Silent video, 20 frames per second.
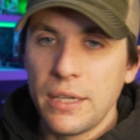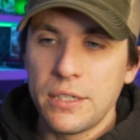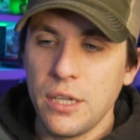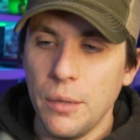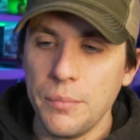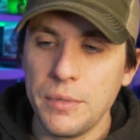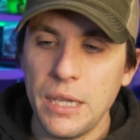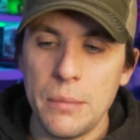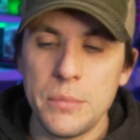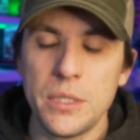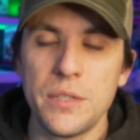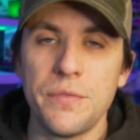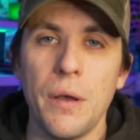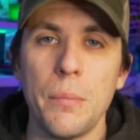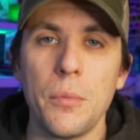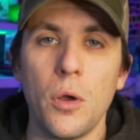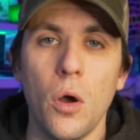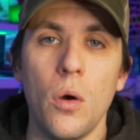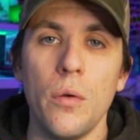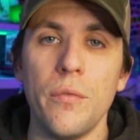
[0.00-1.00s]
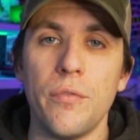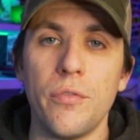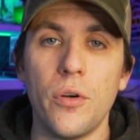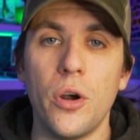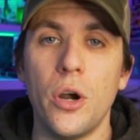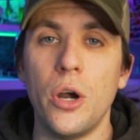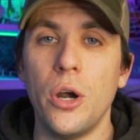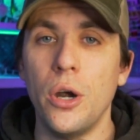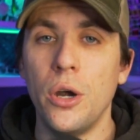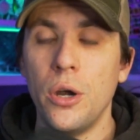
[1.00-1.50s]
sometimes if I'm going
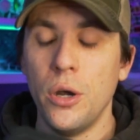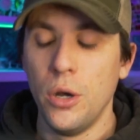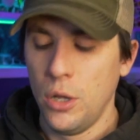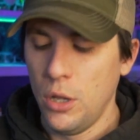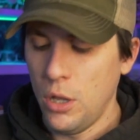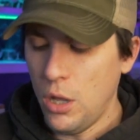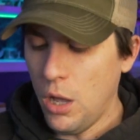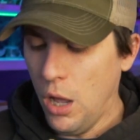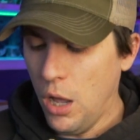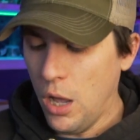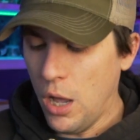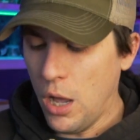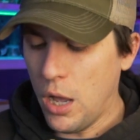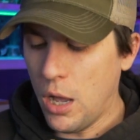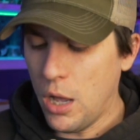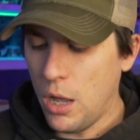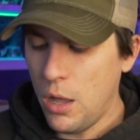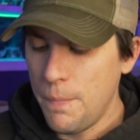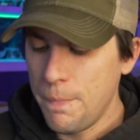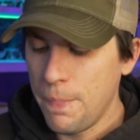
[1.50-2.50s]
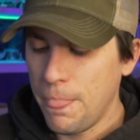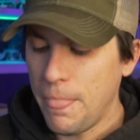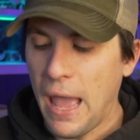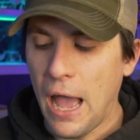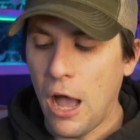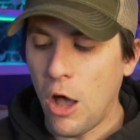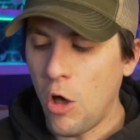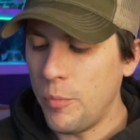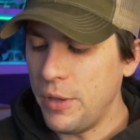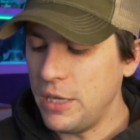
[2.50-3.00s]
for
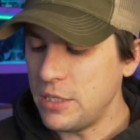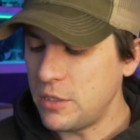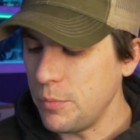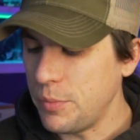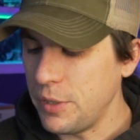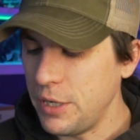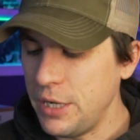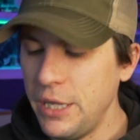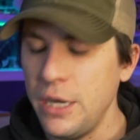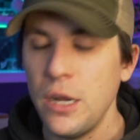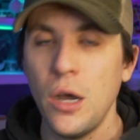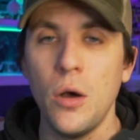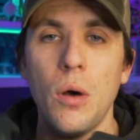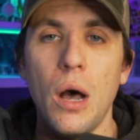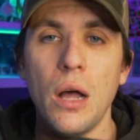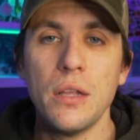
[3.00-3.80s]
Albies and Bonito,